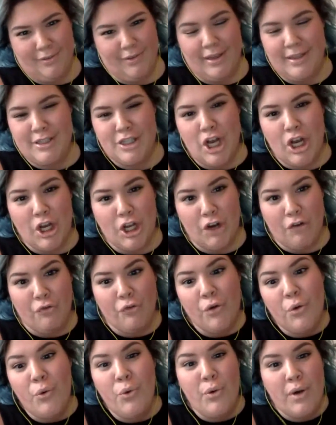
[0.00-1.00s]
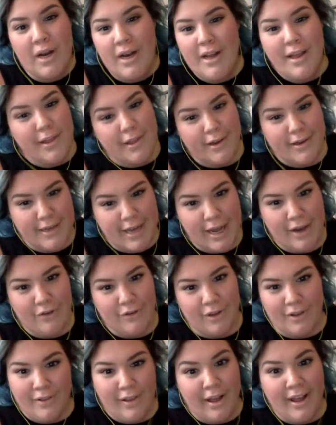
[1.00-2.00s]
it's not going to ruin anything down
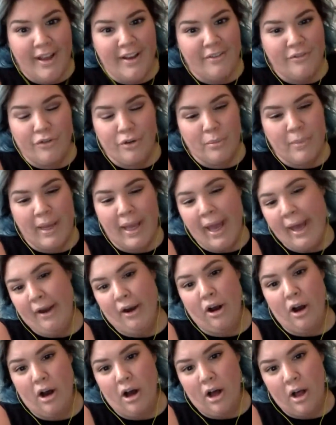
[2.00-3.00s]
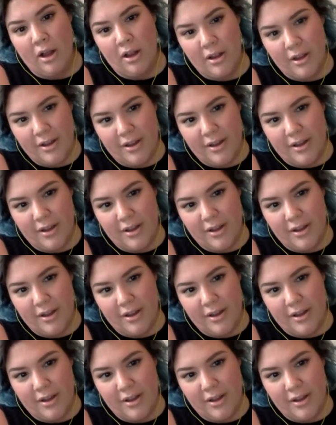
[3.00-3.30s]
the line for me at all.